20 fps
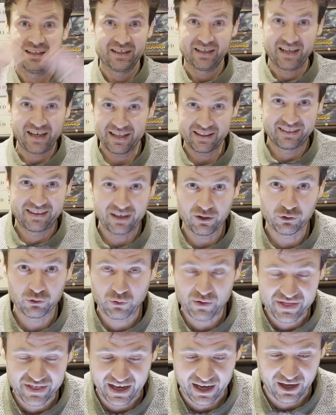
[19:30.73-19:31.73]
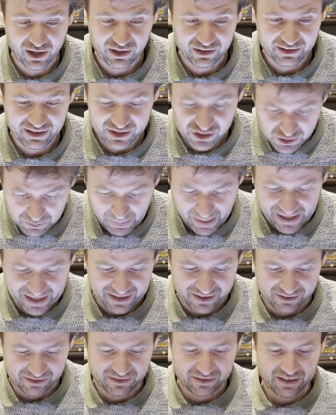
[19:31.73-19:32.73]
it deals with that in
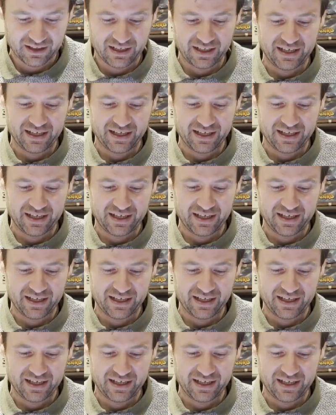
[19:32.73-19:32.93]
spades.